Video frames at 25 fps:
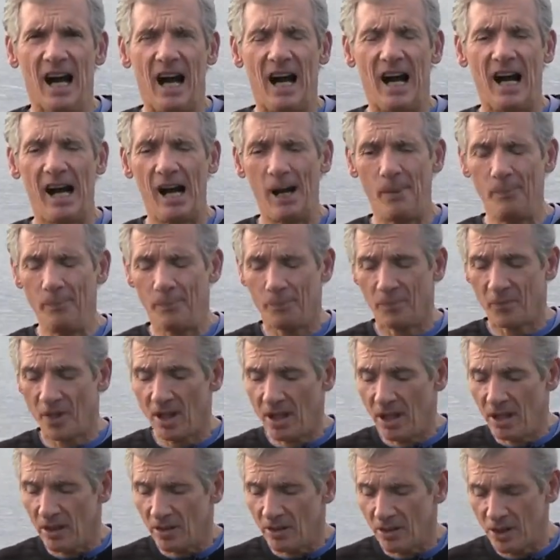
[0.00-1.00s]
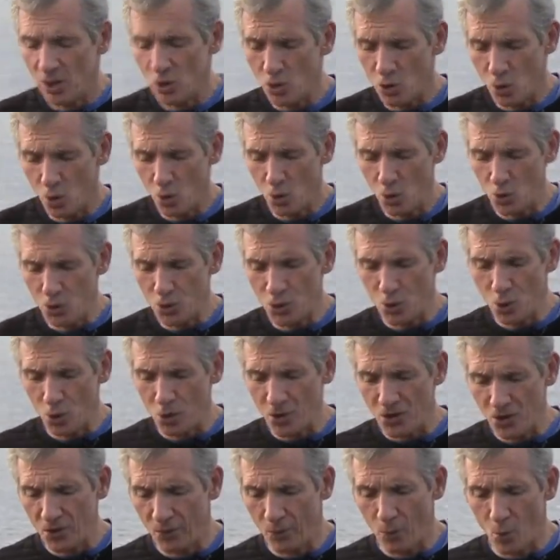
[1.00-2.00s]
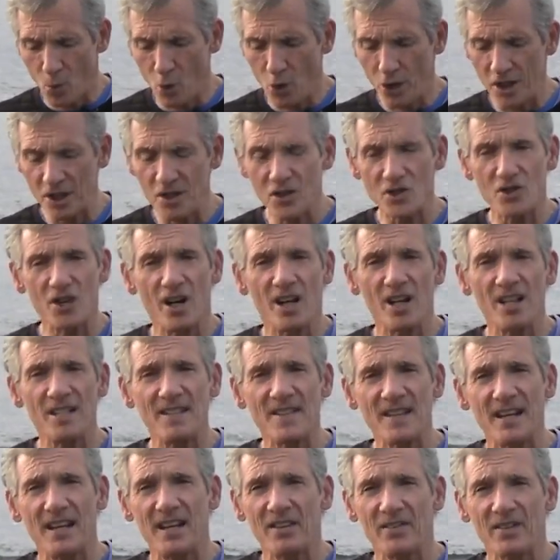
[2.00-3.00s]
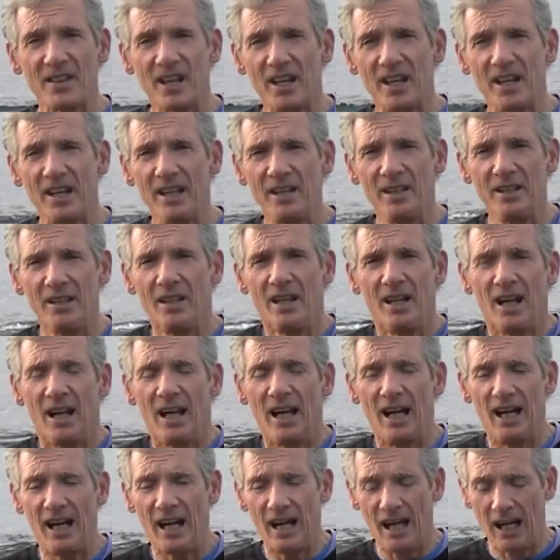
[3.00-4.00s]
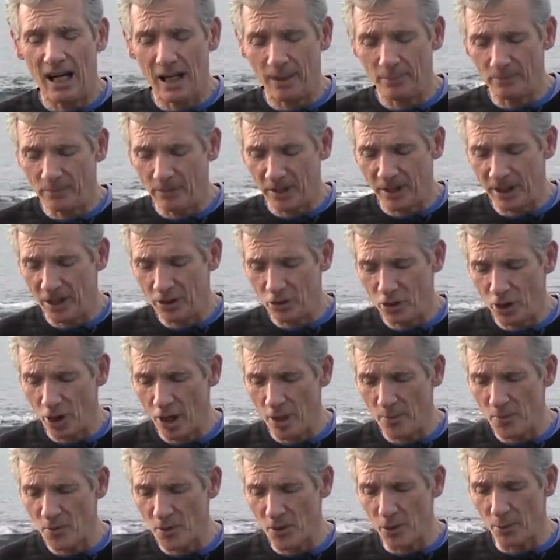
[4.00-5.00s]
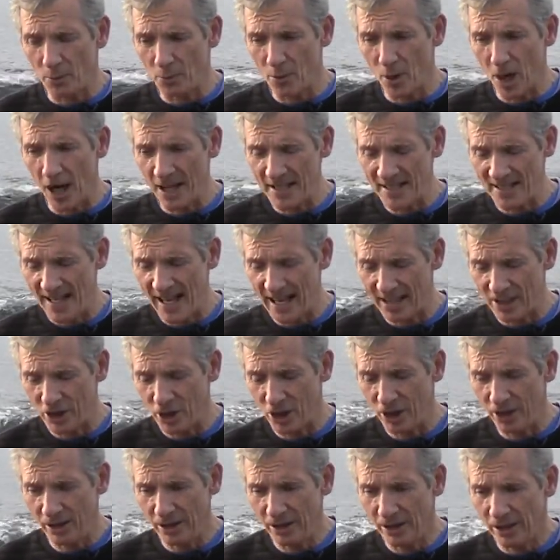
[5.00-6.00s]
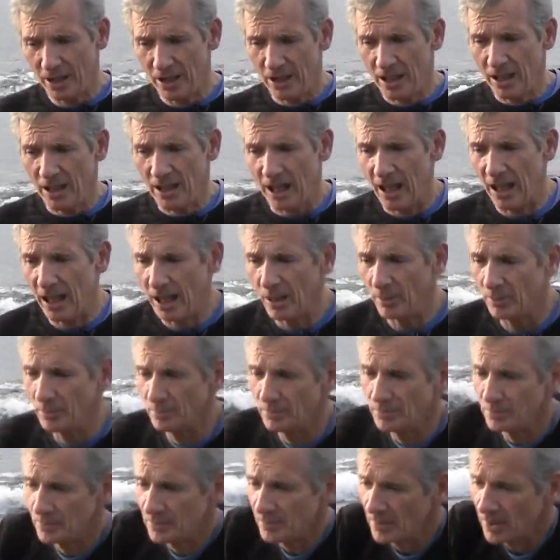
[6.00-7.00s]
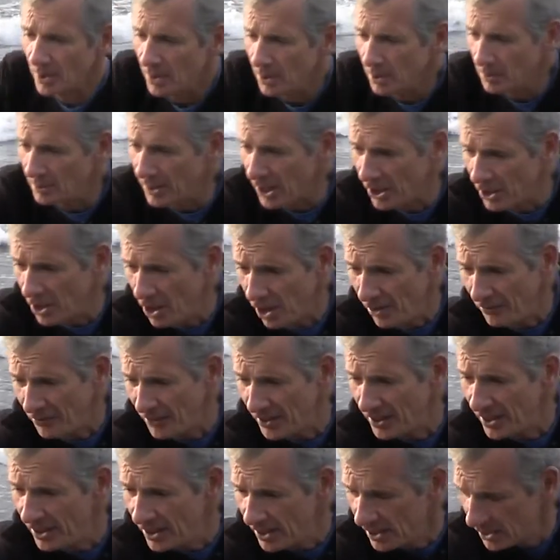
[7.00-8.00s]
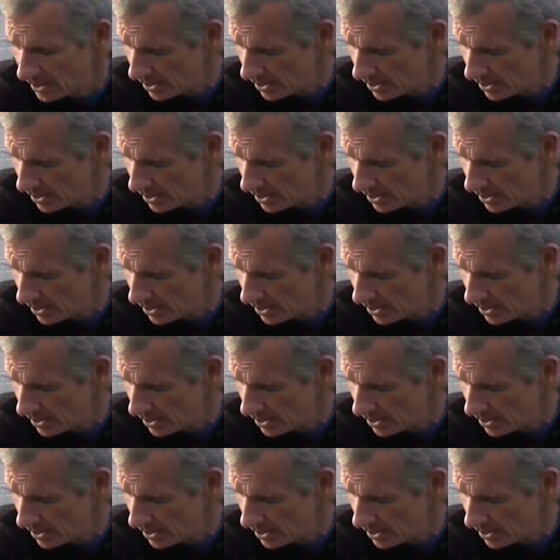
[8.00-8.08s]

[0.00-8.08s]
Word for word: Um, there's all sorts of warning signs out there um, in terms of the price action. Um, oh, my coffee.